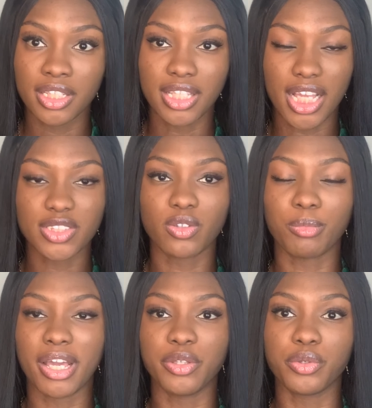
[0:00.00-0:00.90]
That's for
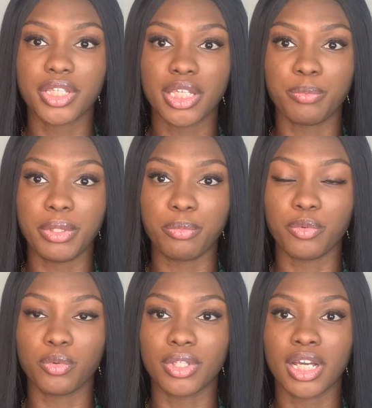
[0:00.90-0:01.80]
my UK
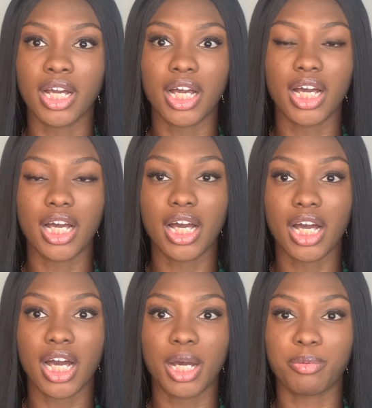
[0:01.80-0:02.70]
people that
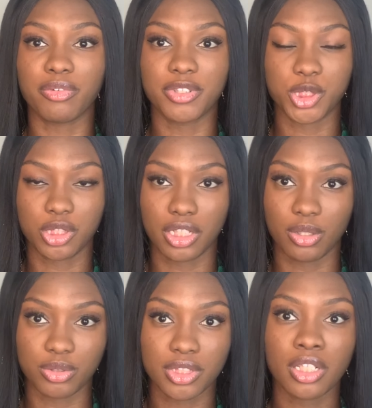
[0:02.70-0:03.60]
are
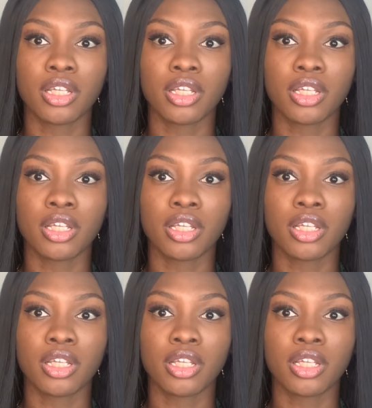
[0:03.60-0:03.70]
professionals.